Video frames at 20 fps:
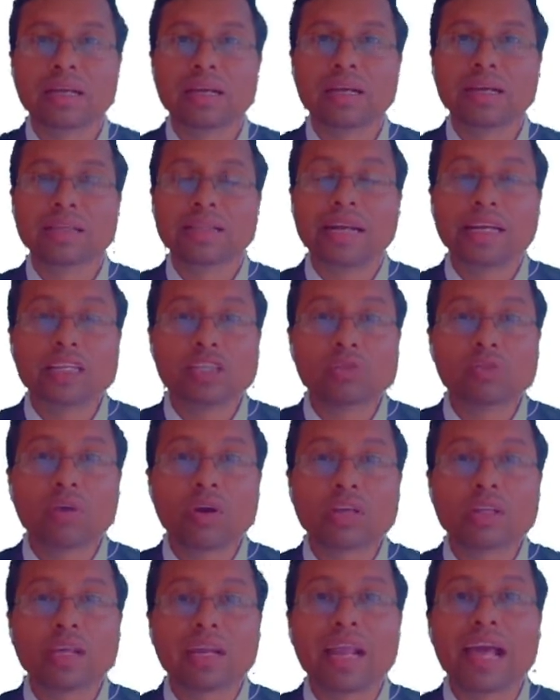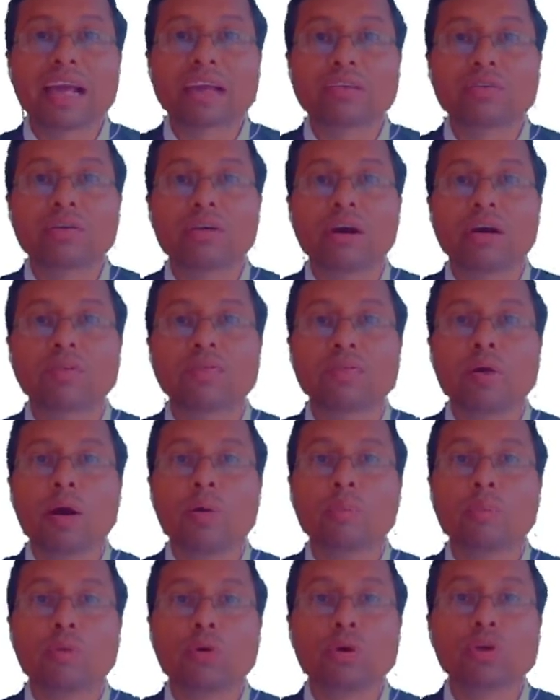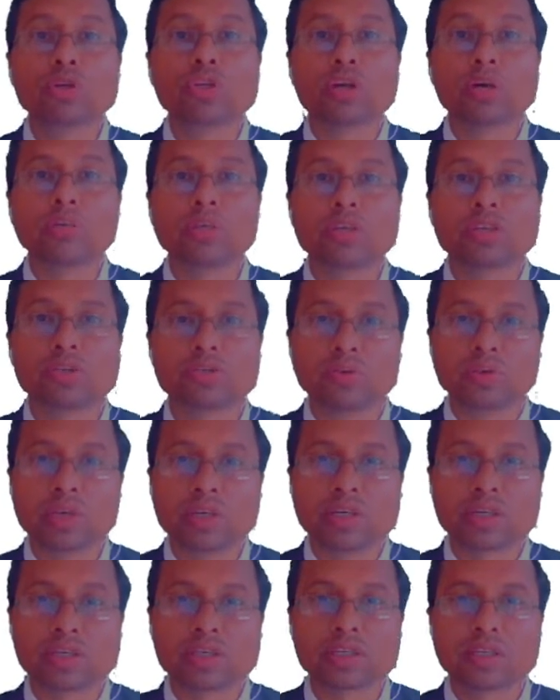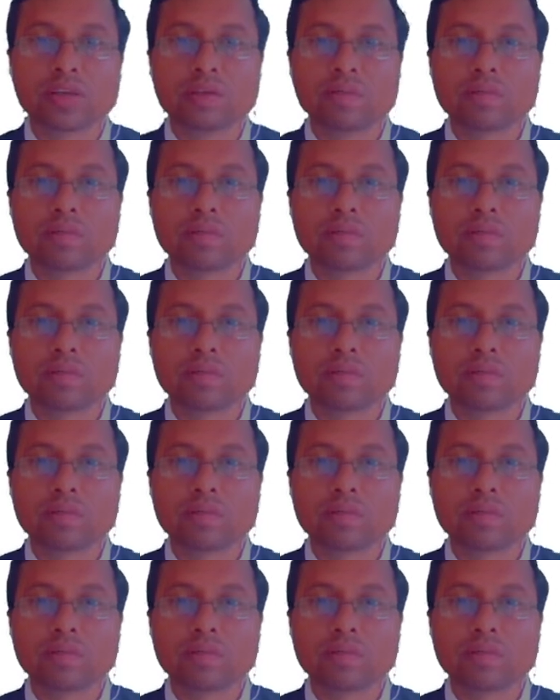And that is what the lacune of most of the students.